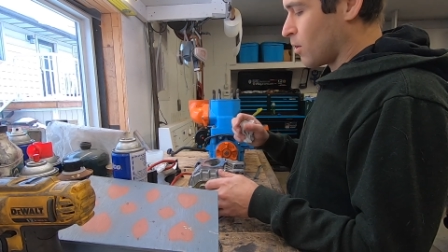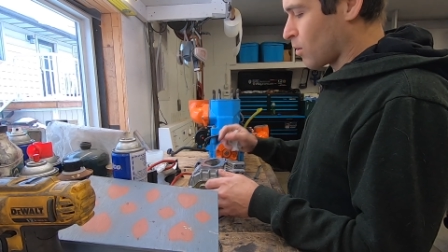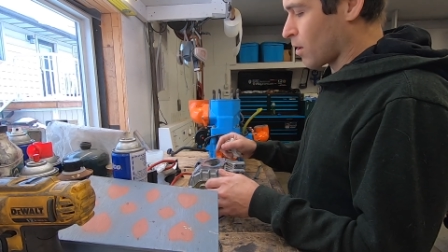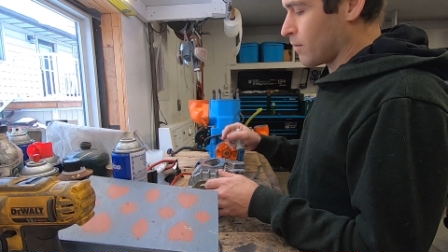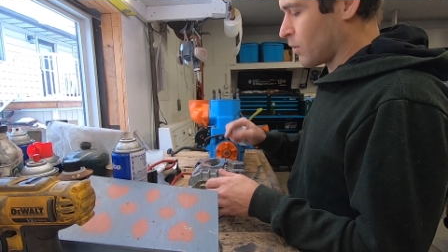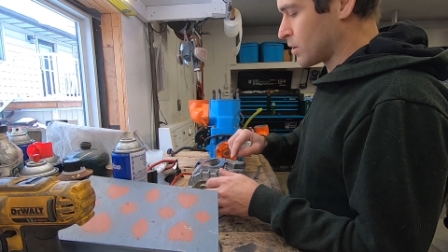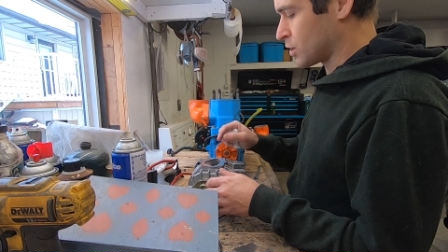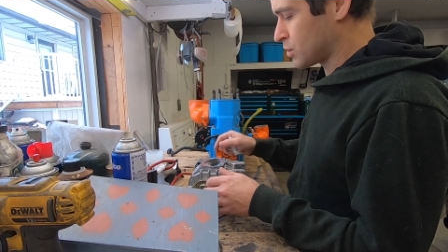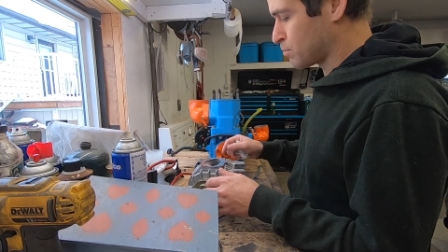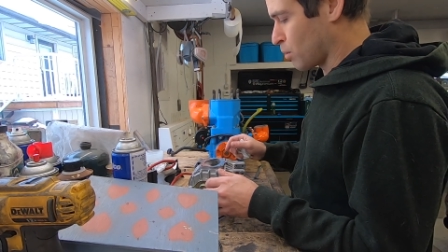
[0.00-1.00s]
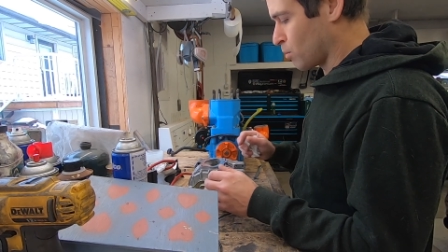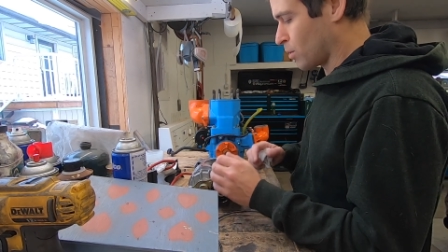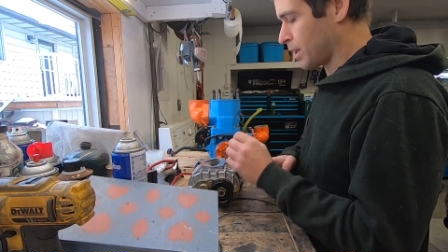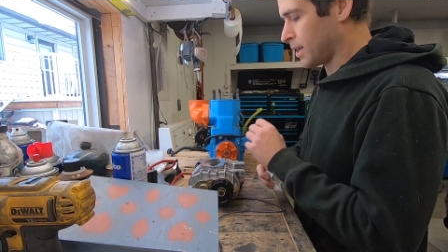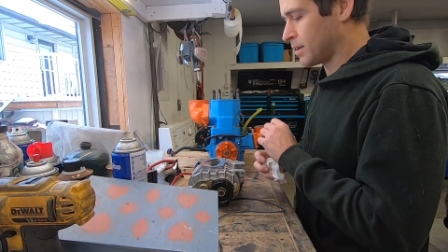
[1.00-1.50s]
or if I'll just put
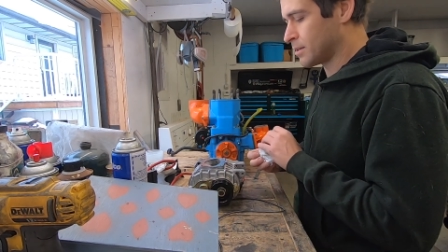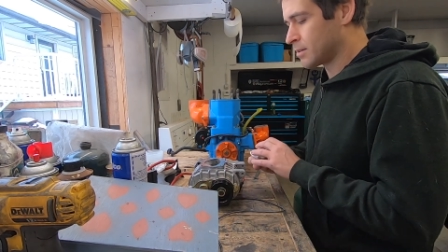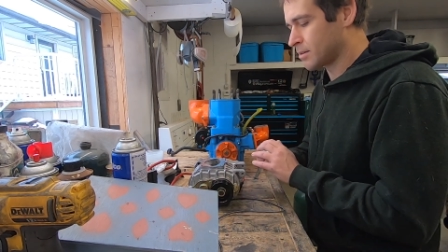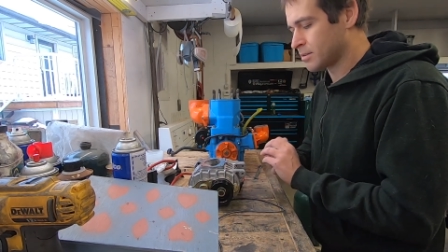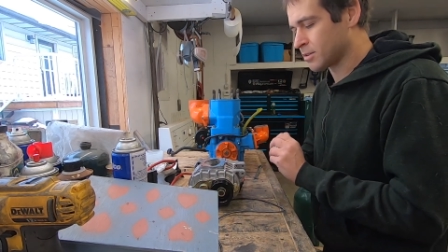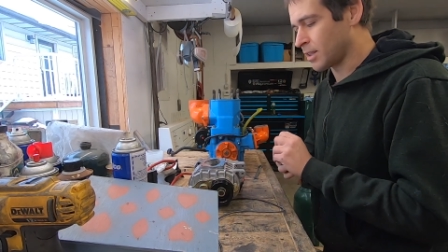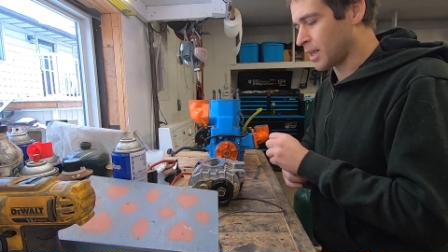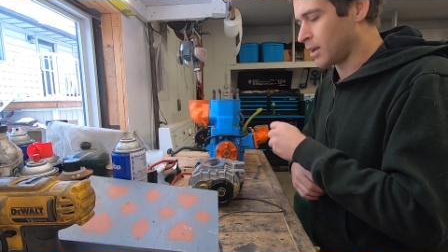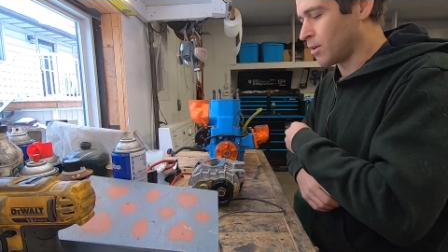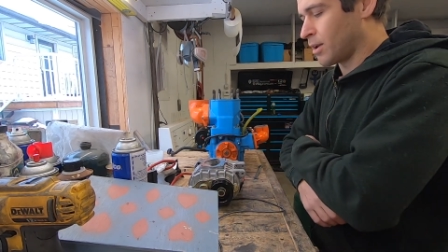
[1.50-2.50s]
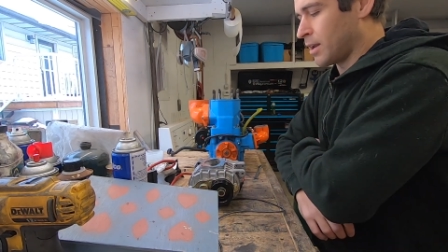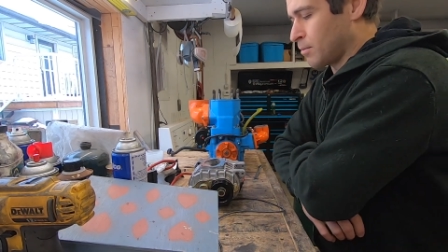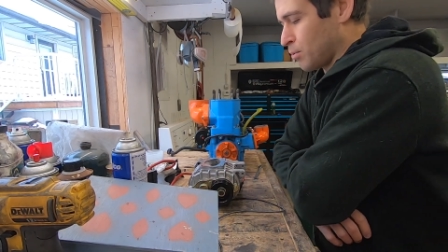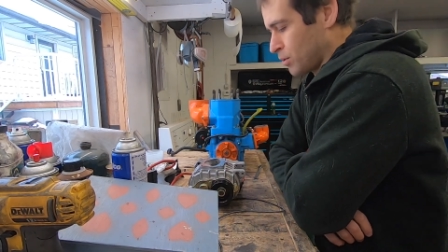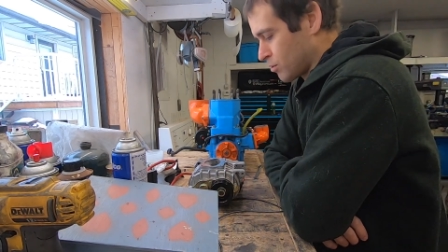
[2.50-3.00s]
one in so that I don't end
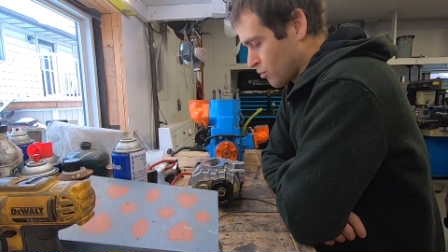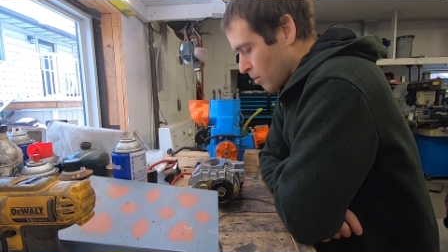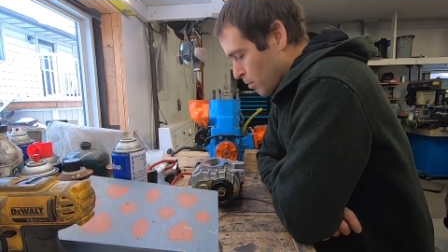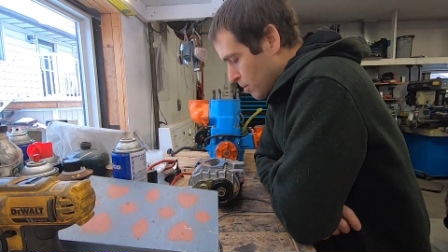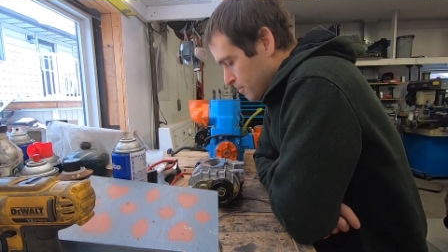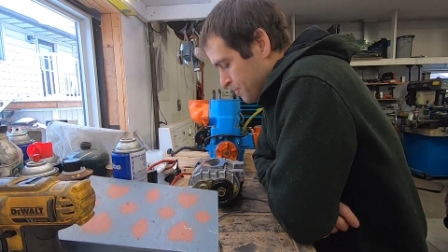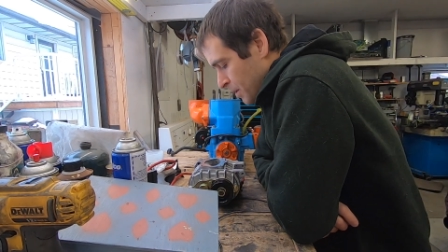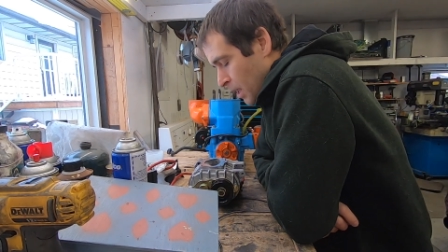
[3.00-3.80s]
up with trouble.